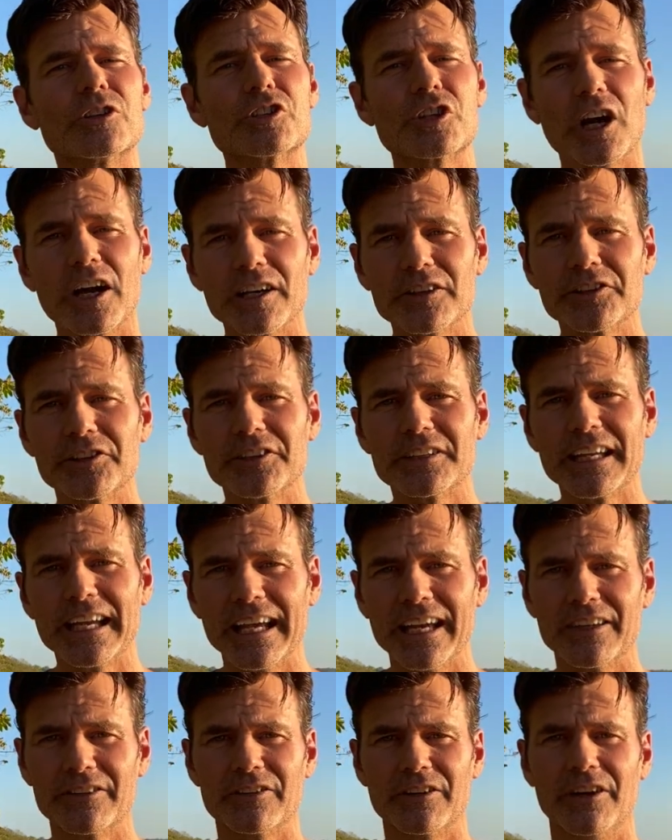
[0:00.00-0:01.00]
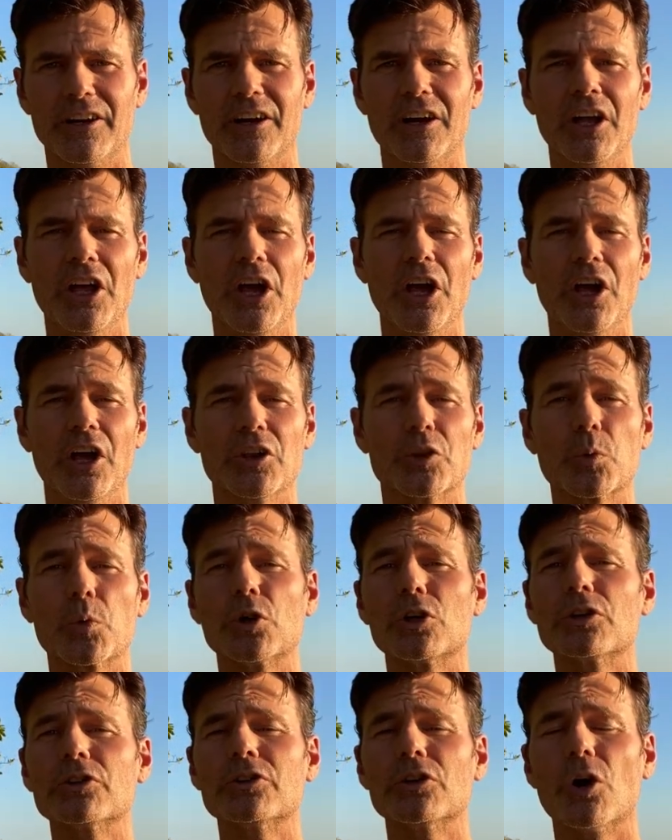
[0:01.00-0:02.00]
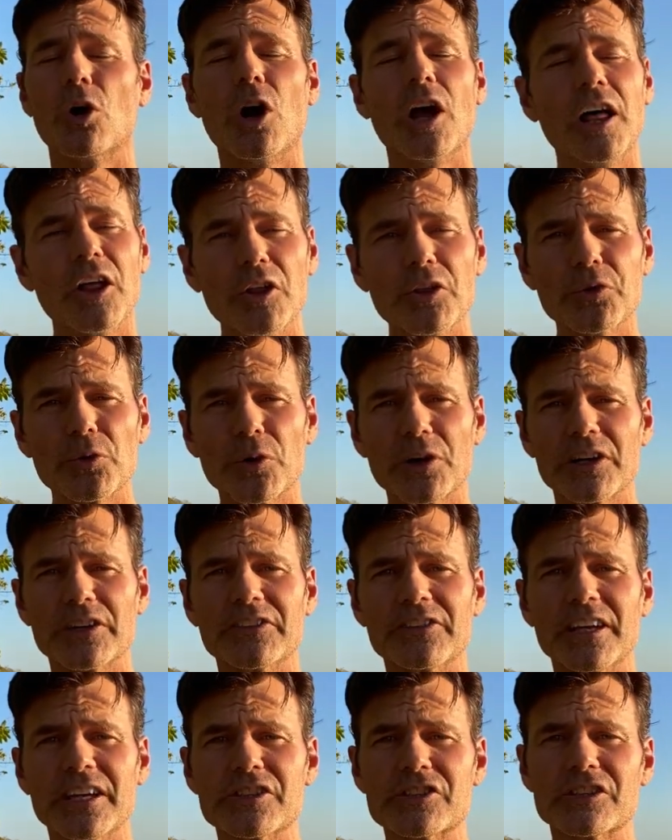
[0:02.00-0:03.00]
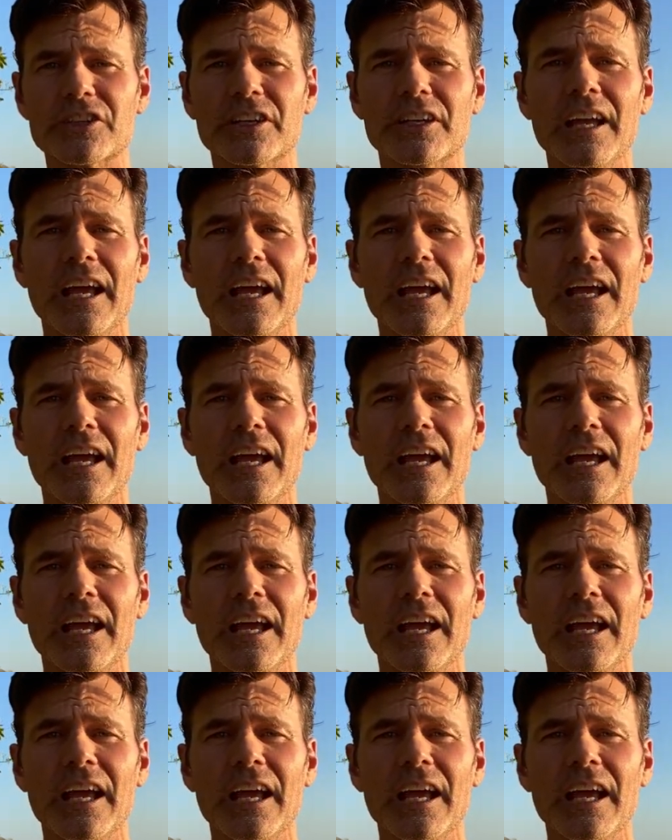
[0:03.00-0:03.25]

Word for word: childhood cancer. The World Health Organization